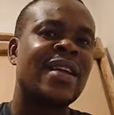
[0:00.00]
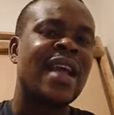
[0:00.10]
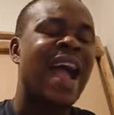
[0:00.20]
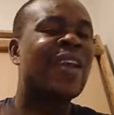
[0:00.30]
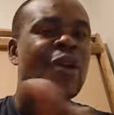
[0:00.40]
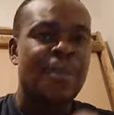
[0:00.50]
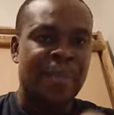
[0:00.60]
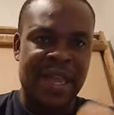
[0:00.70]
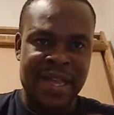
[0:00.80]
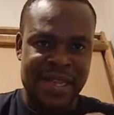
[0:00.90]
are not
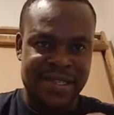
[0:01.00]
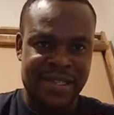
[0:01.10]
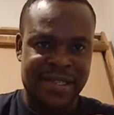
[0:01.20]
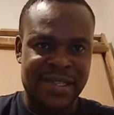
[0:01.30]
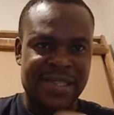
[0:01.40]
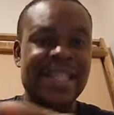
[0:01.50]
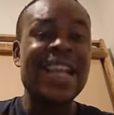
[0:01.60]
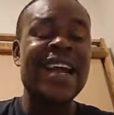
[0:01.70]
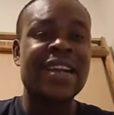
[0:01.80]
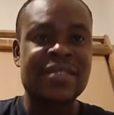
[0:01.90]
pagans. They
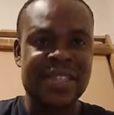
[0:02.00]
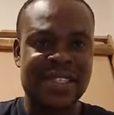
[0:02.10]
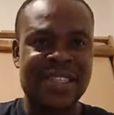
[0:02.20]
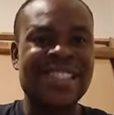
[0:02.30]
are Christians.